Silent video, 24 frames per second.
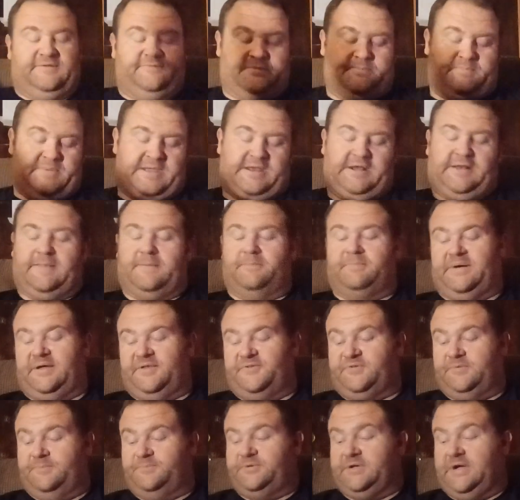of a pain in the
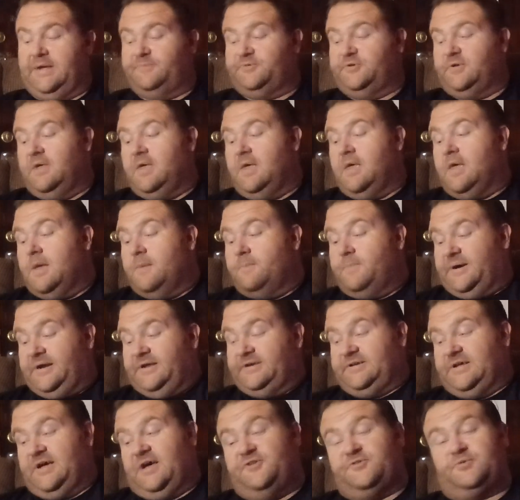butt sometimes, but
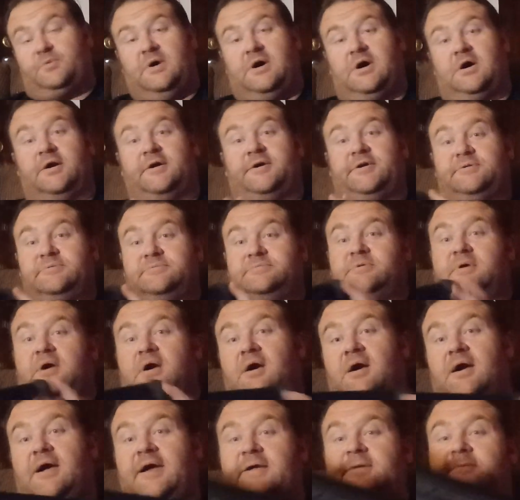it does work.
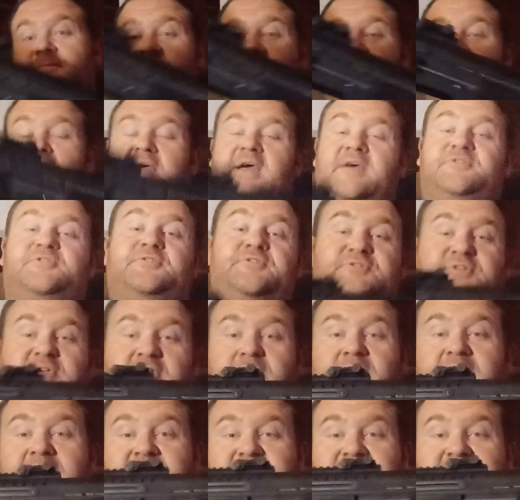All right. As you see
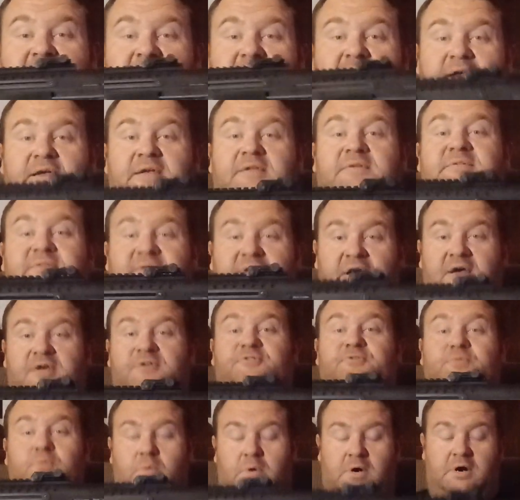right there, it
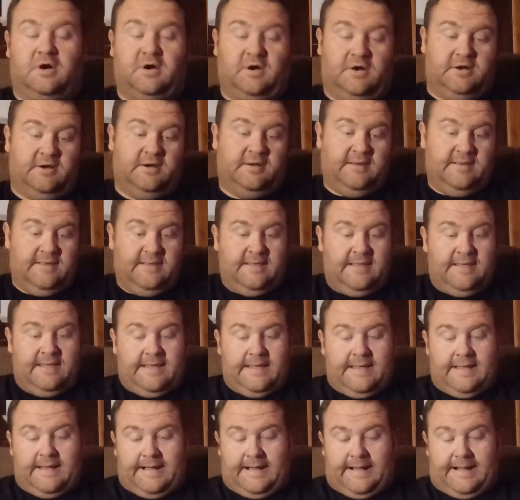does work.
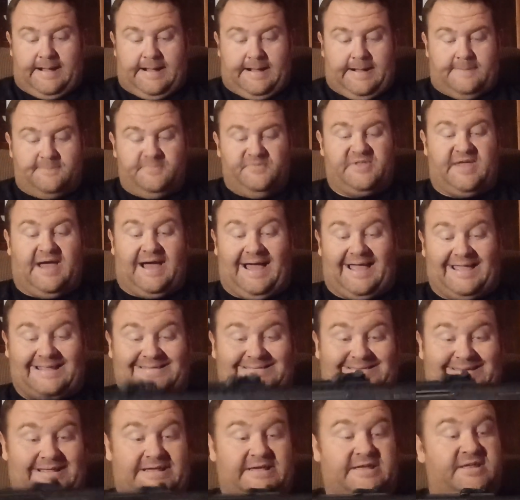The
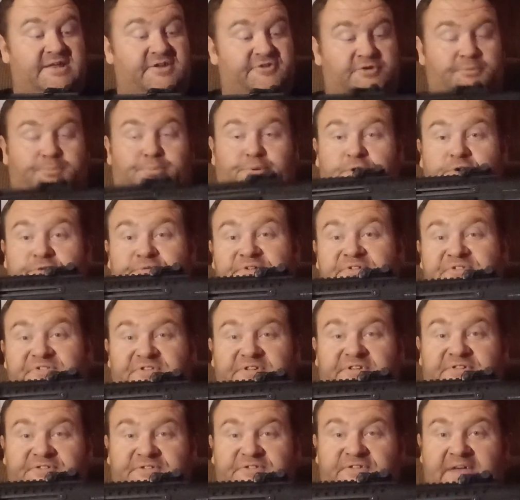idea is a proven
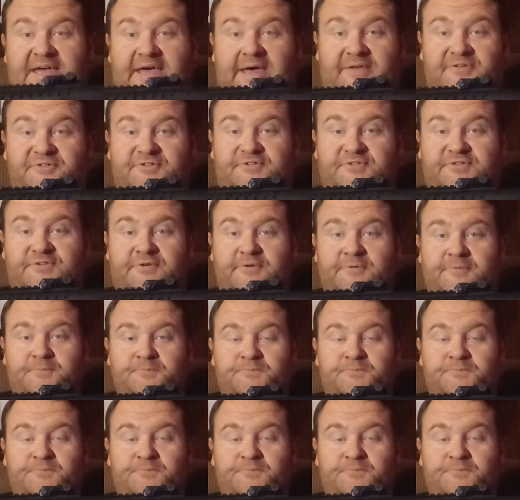success.